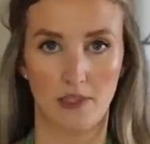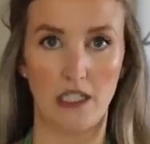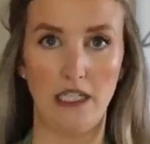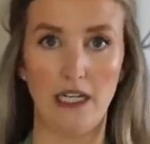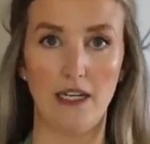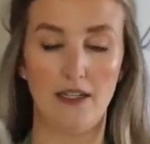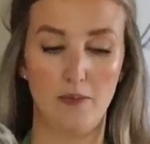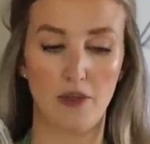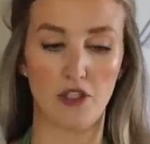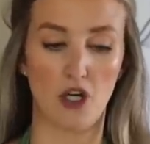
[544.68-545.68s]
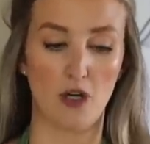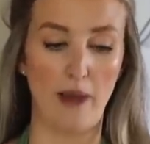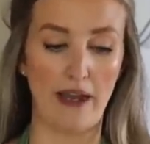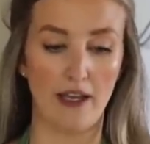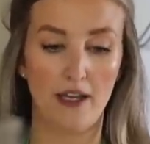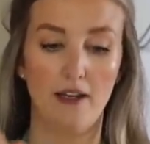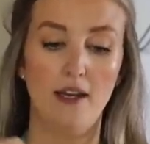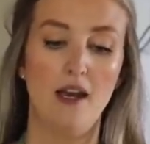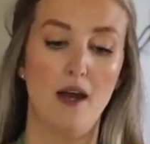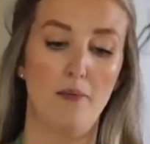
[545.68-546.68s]
clean it, and then put the starter back in.
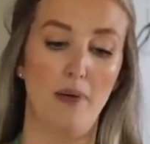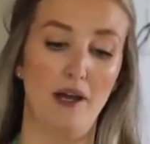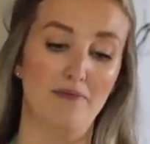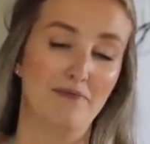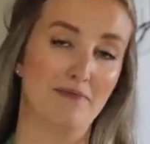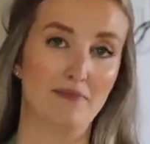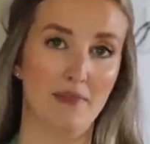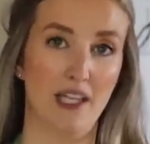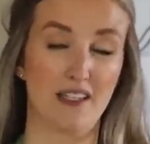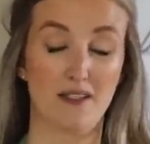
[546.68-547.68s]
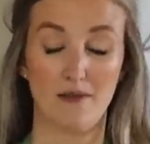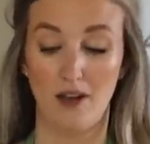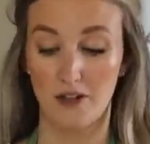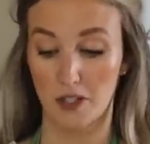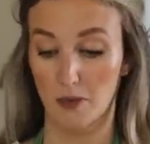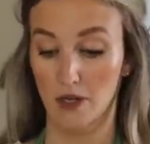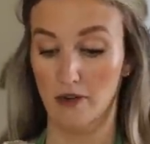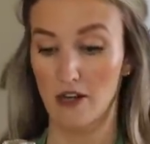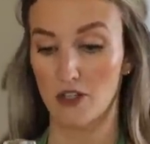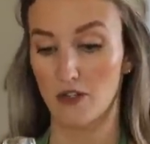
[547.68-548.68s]
But that's honestly pretty
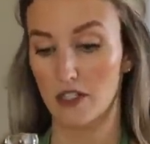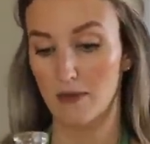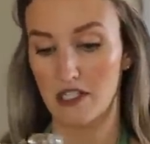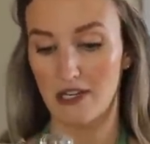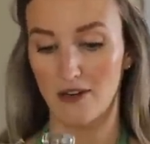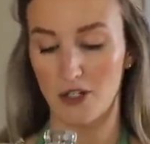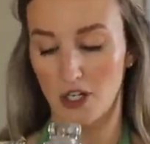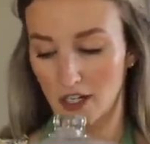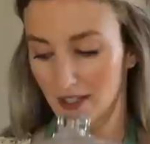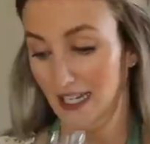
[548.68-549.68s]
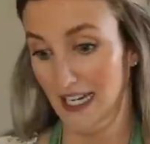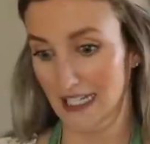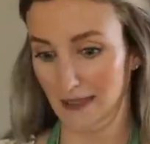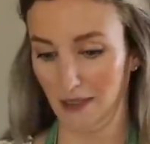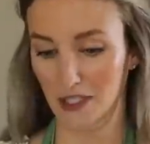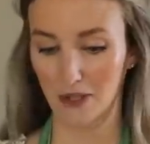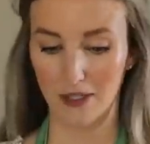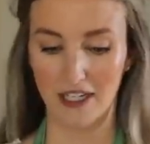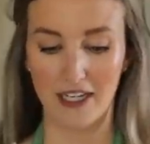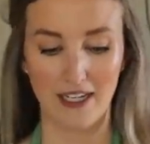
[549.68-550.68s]
rare. So this is my sourdough starter. It smells so
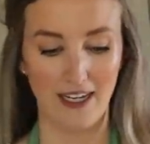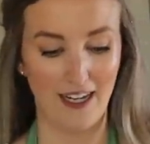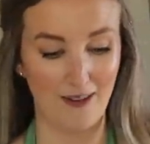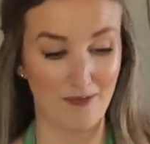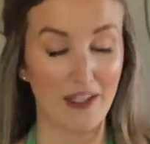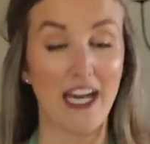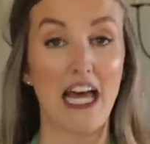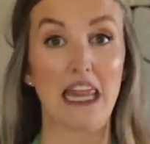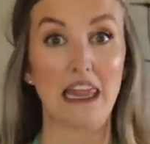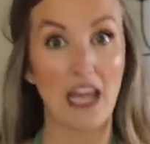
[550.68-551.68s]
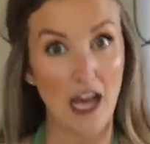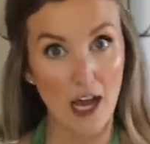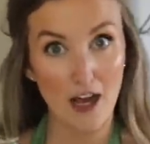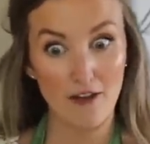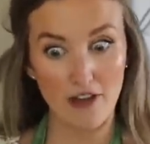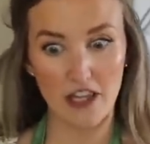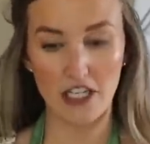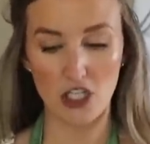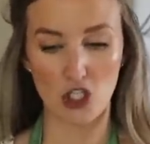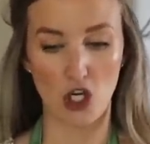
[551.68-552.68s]
good. Love
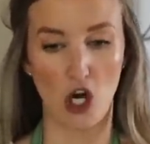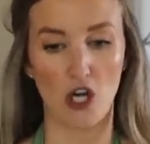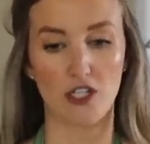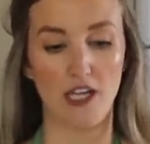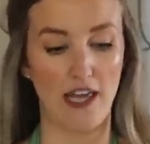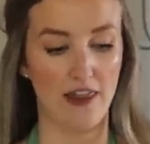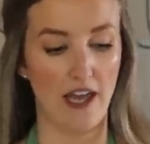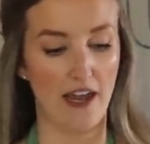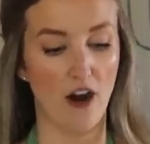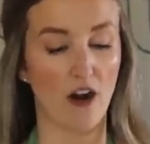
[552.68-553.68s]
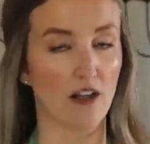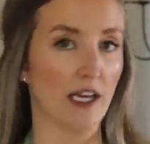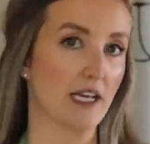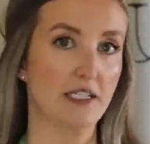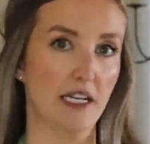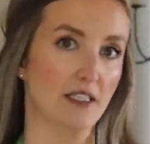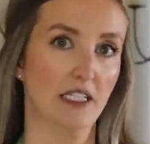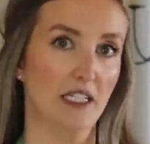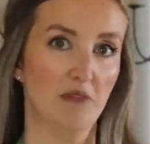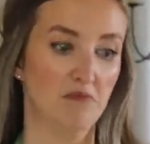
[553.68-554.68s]
these jars and they are like a
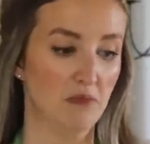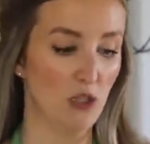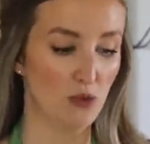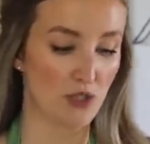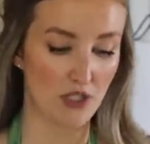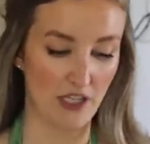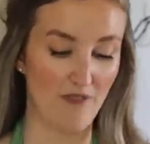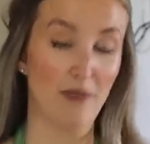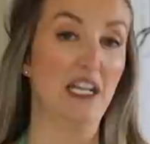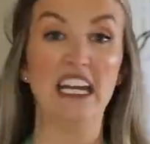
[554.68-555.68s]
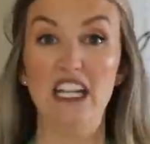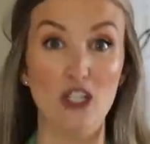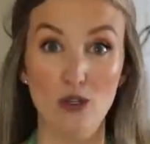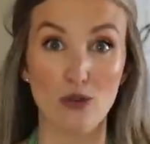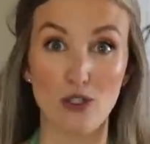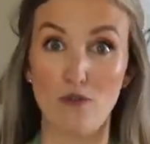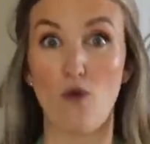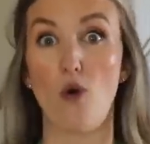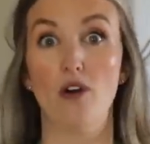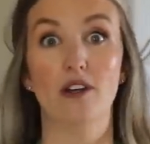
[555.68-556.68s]
daily use. They've been in use
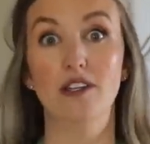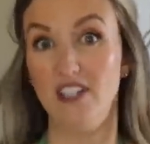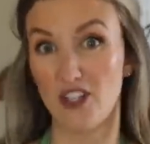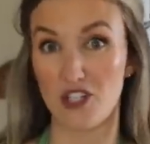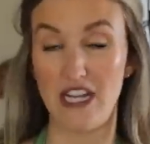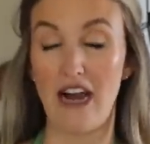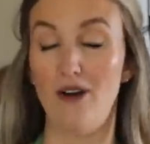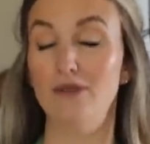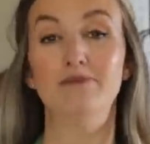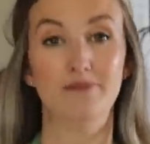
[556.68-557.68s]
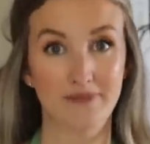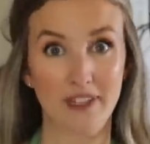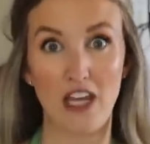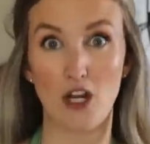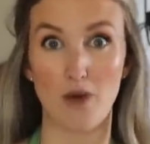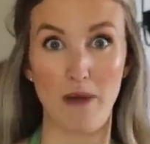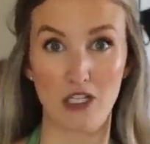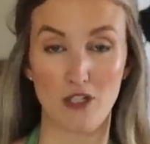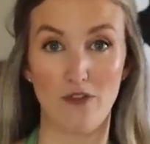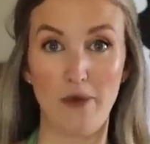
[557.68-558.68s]
for years now. They're a must for